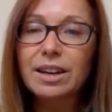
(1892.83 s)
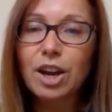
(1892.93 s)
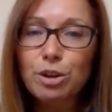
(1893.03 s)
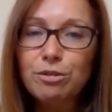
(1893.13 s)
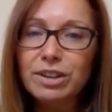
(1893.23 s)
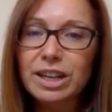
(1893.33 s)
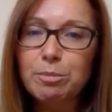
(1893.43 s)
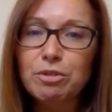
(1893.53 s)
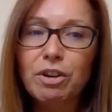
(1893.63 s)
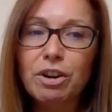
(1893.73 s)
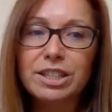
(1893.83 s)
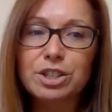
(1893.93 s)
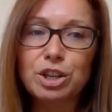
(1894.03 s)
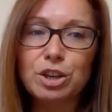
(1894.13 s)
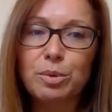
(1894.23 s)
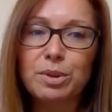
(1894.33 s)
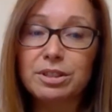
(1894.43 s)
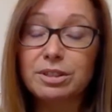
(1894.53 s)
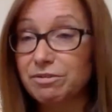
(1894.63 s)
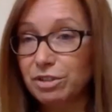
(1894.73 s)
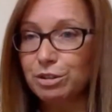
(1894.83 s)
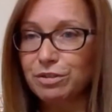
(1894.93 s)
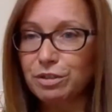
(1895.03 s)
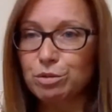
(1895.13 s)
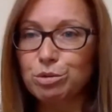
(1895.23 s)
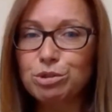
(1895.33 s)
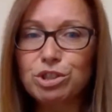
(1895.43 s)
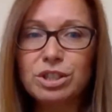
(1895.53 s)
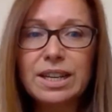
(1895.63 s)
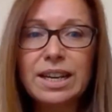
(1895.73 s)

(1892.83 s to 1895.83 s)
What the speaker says: hopefully provided you with some food for thought.